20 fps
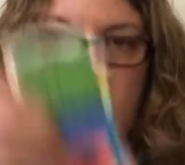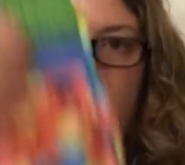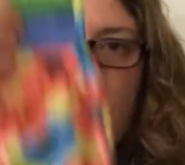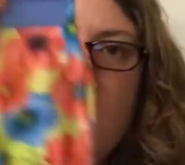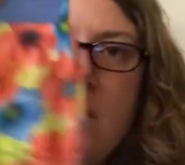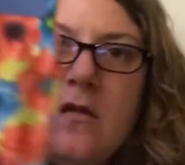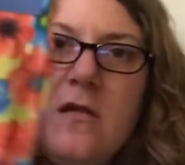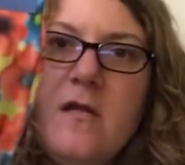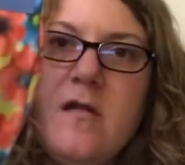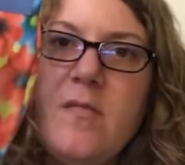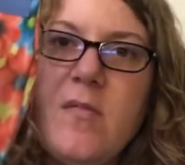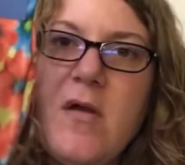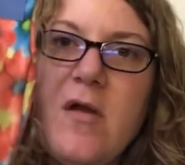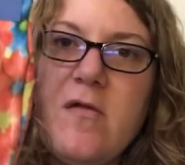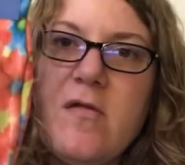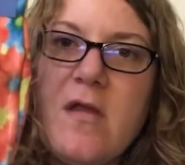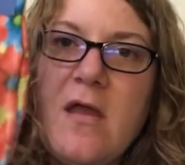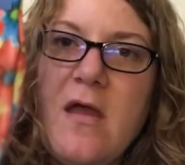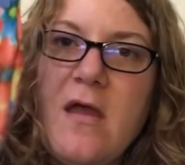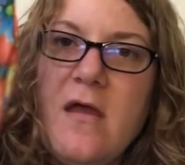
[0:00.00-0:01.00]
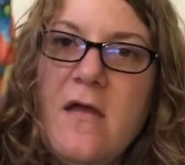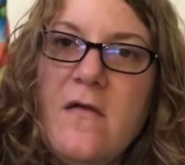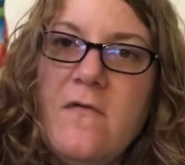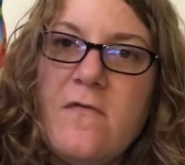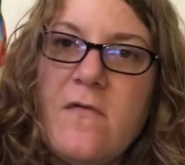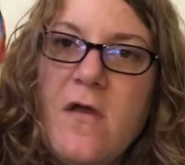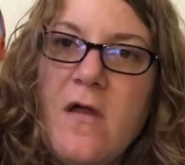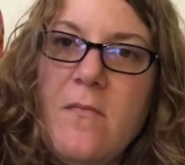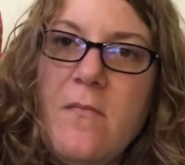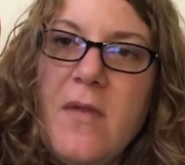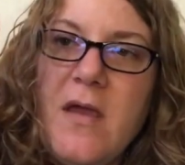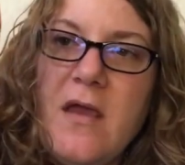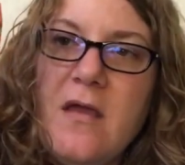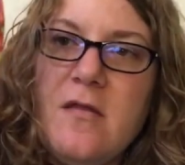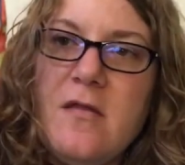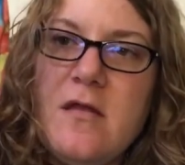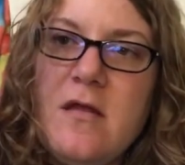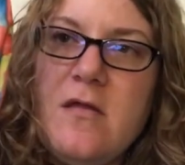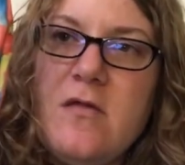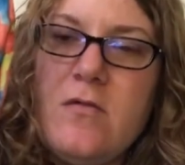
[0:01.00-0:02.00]
And this pair's kind of got
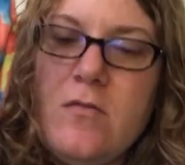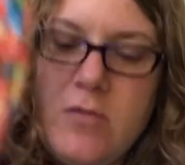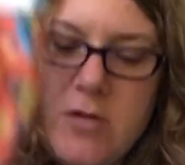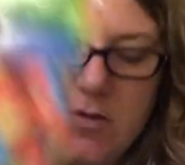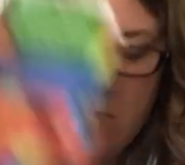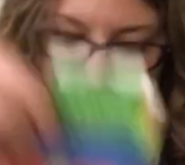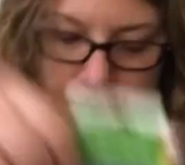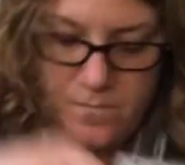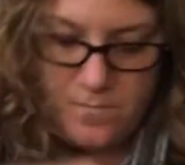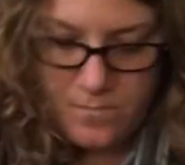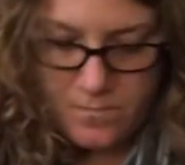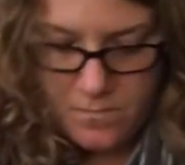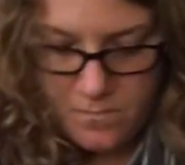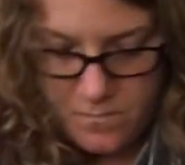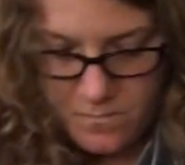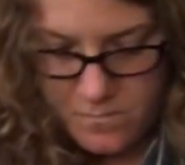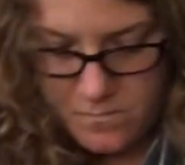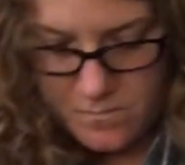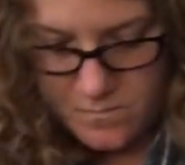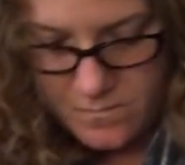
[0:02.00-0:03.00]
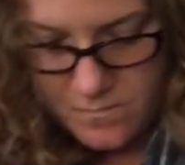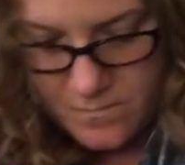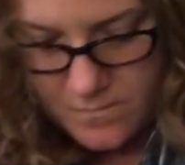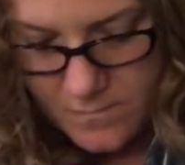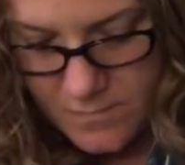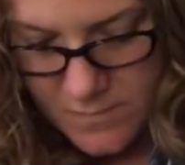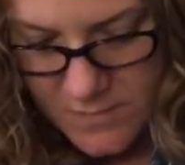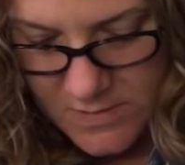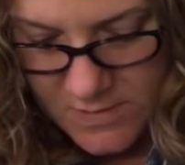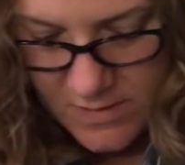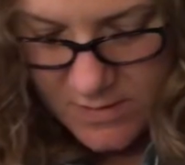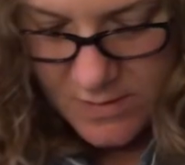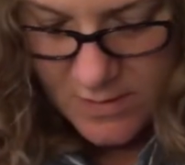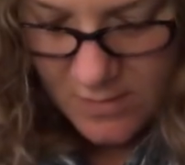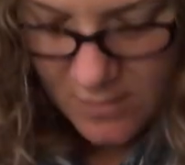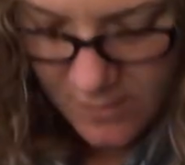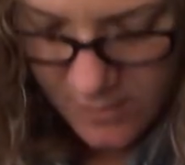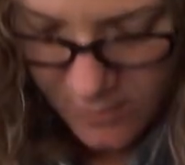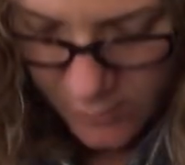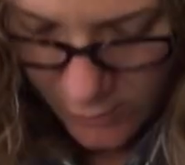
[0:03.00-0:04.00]
pansies on it. And I
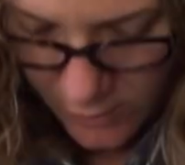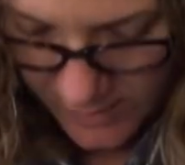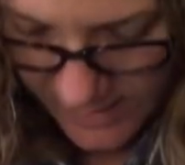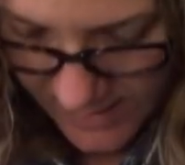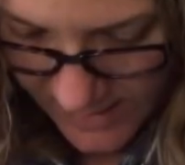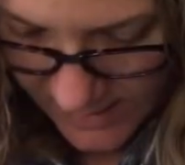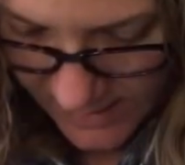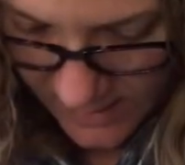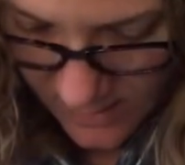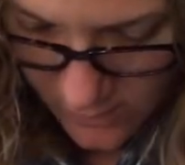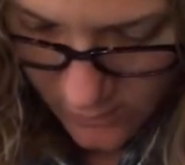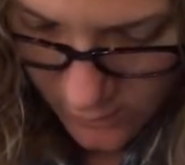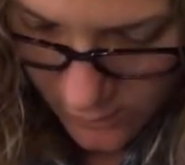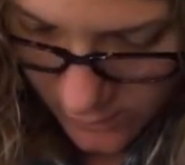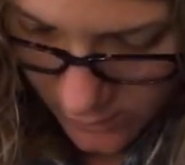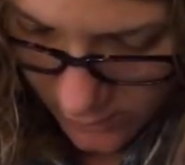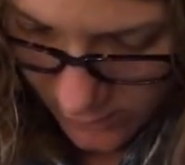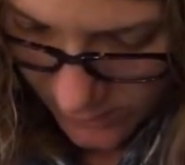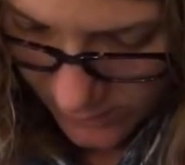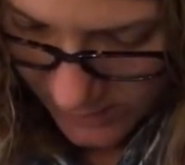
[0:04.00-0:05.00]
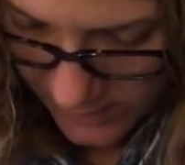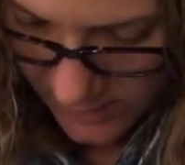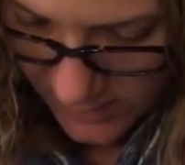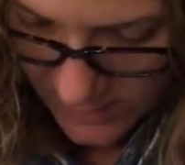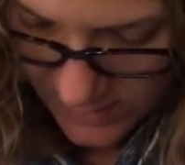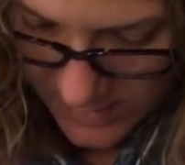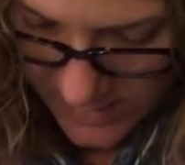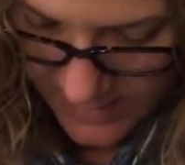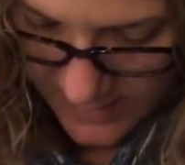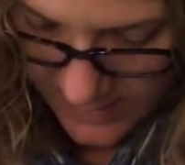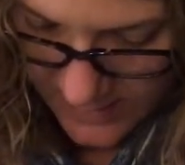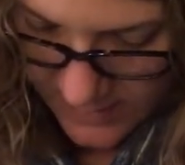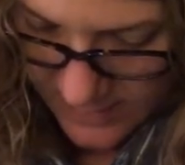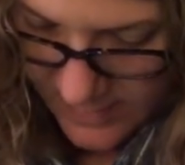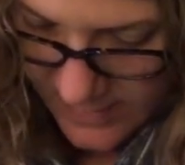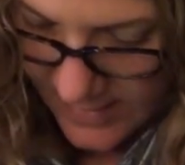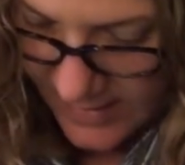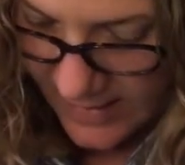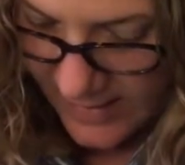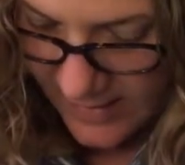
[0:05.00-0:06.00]
got some more candles.
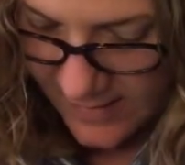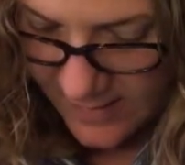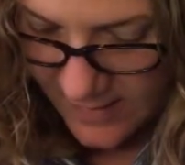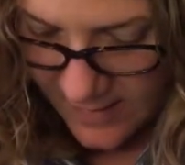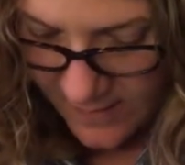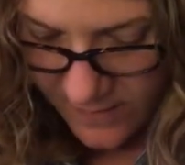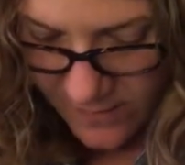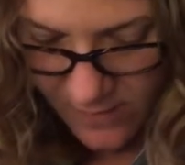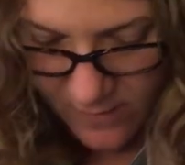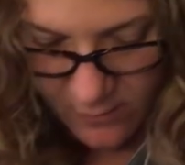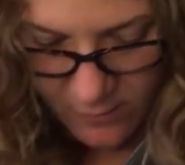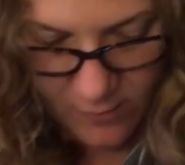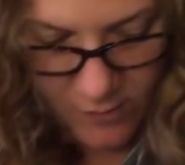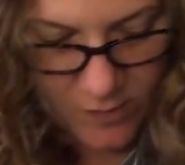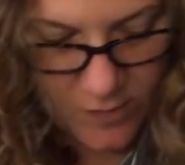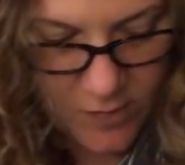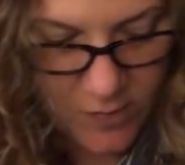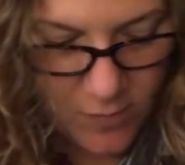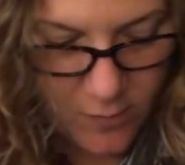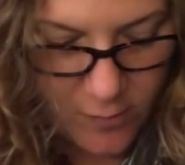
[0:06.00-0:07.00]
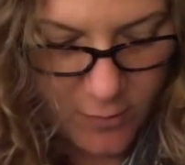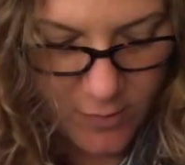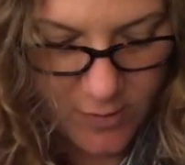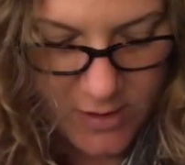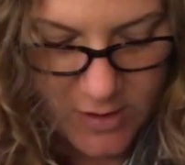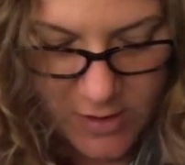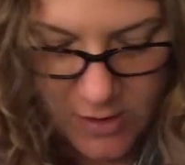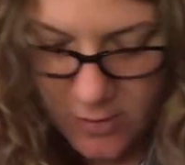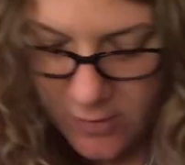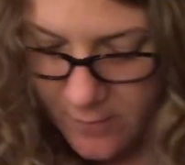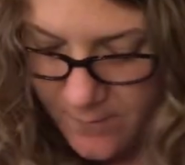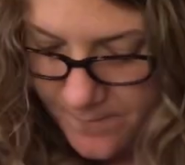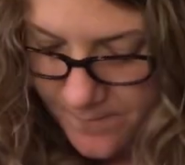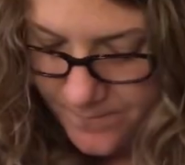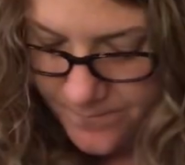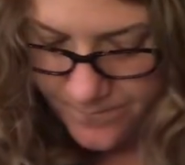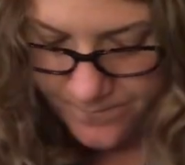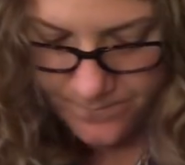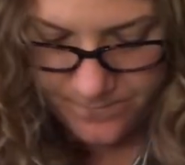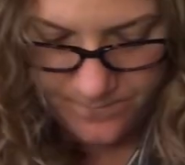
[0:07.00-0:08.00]
These I thought were super cute.
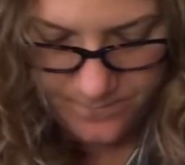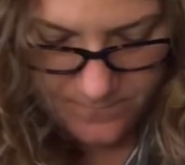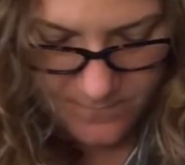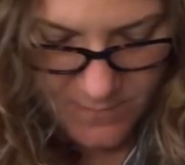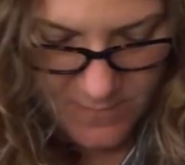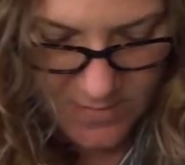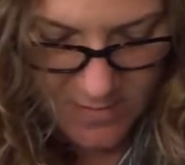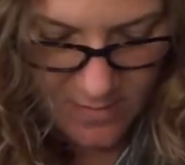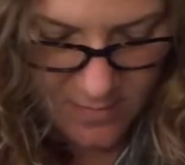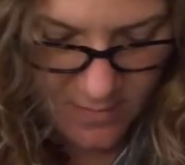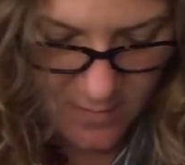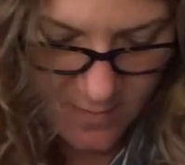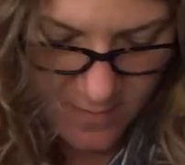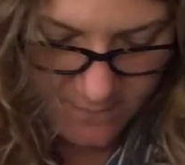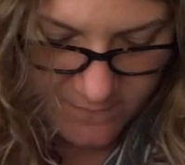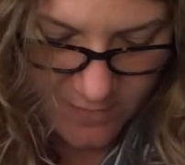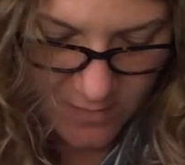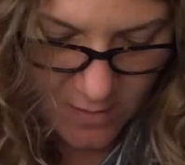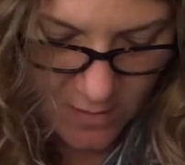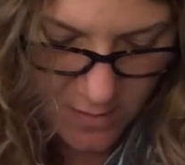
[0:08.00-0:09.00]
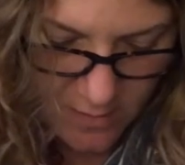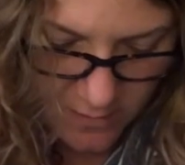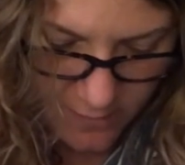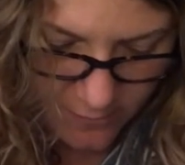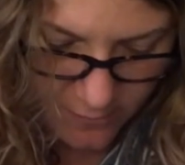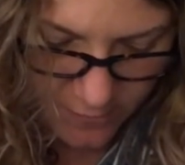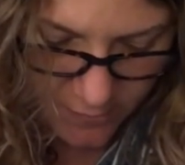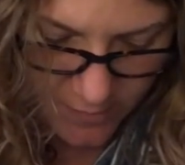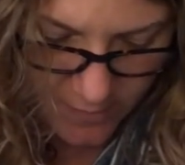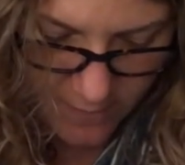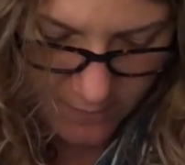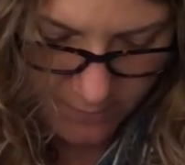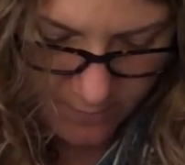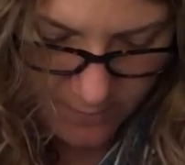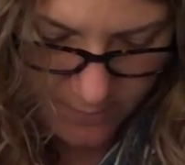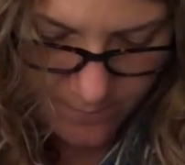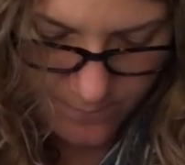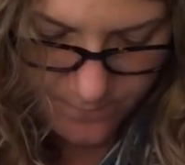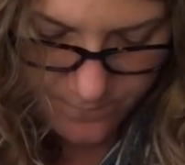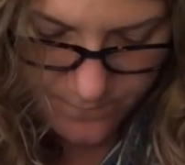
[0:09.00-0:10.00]
And I love the collars of them.